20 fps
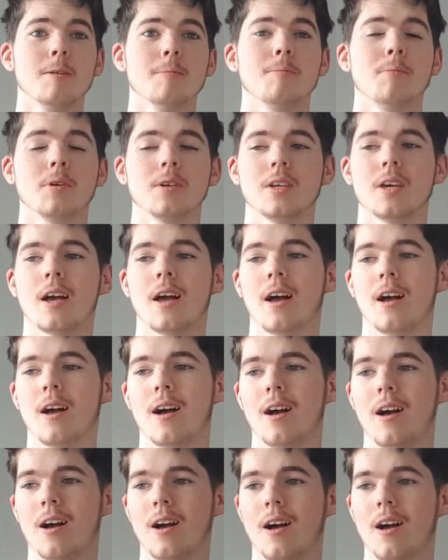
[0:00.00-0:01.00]
But
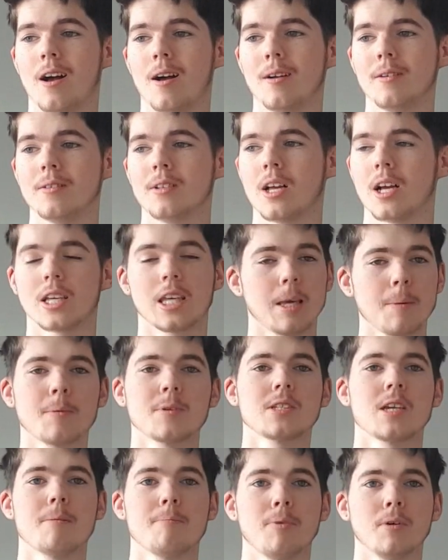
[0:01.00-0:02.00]
yeah, I keep on
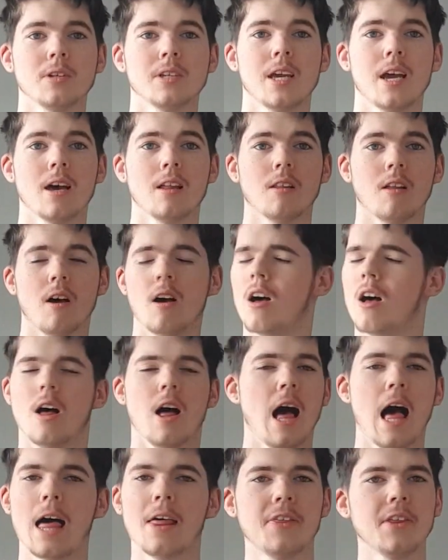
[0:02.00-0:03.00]
saying but yeah a lot.
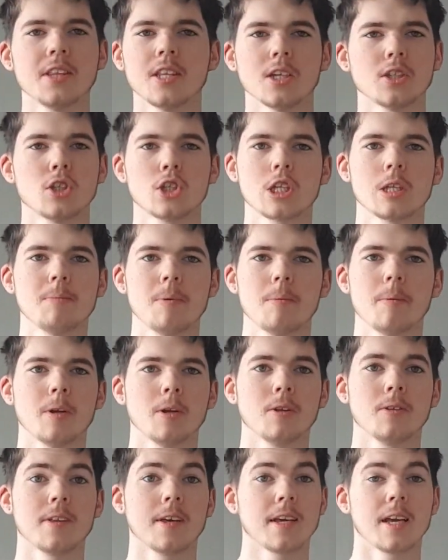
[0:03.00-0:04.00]
I think that's just going to be my
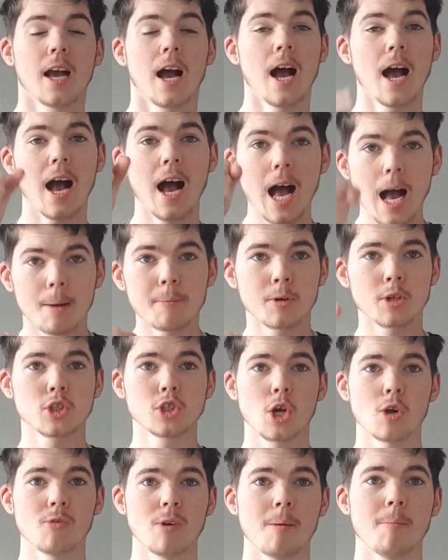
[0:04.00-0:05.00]
new thing. I'm going to
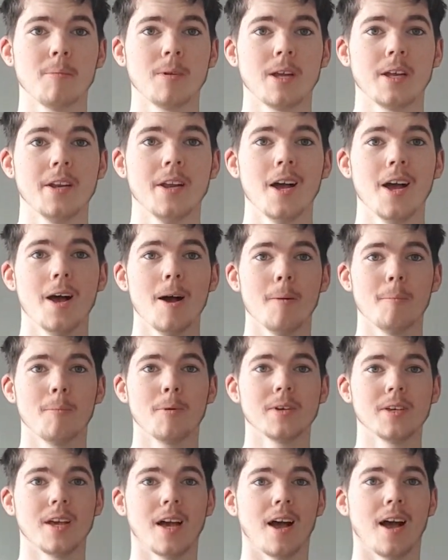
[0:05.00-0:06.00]
stop rambling.
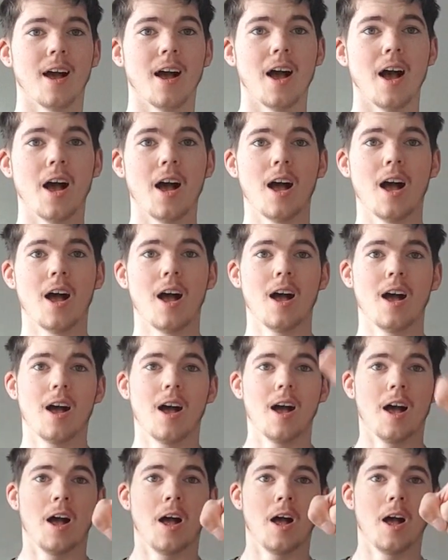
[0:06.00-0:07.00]
But yeah,
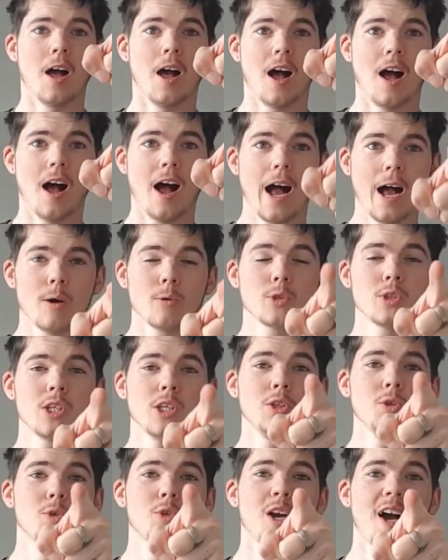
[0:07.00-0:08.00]
I'll see
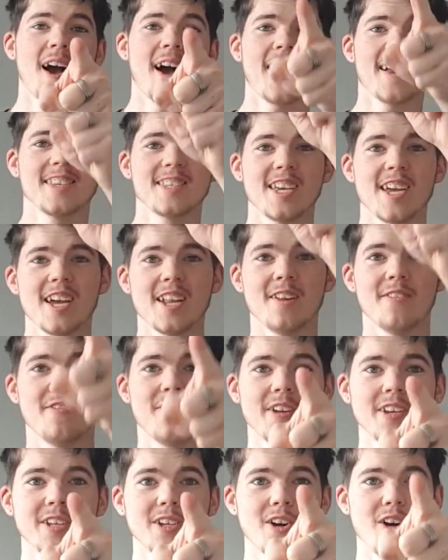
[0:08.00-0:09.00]
you guys in a
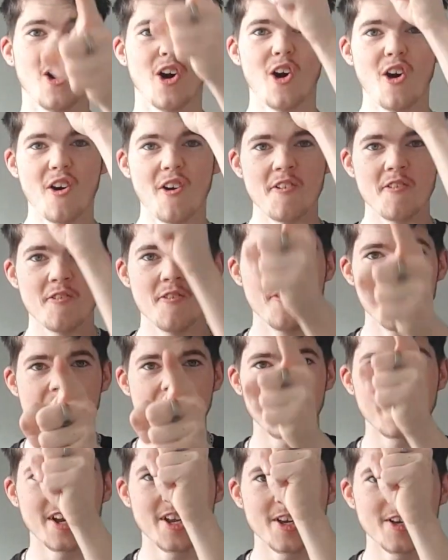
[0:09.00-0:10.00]
video
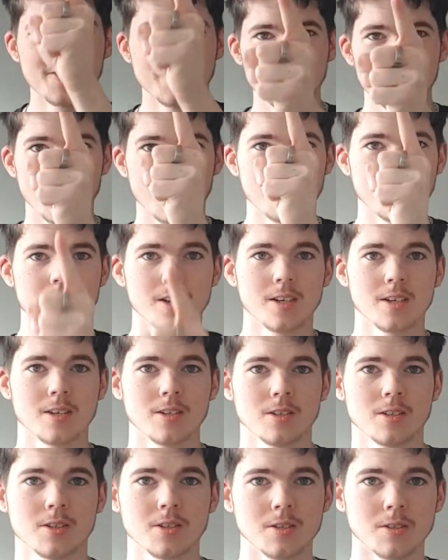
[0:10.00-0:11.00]
very, very
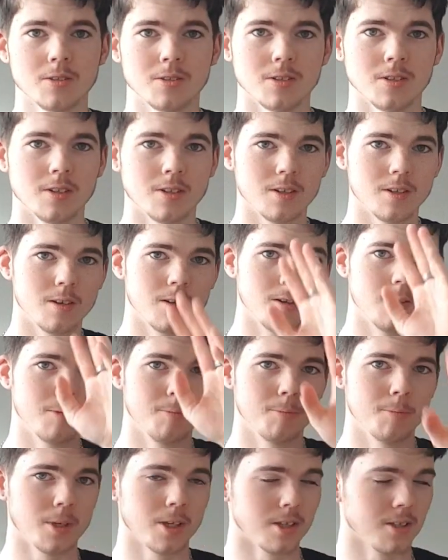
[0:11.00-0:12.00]
soon.
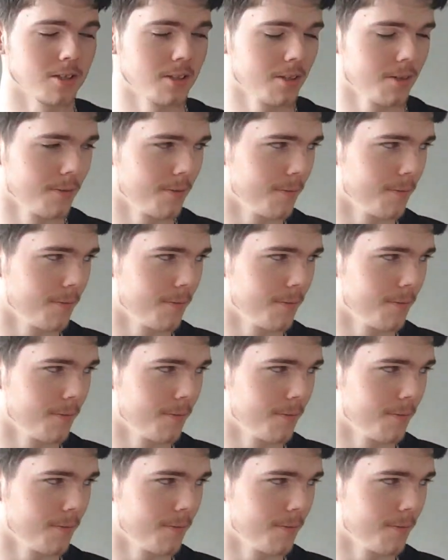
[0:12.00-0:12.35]
Peace.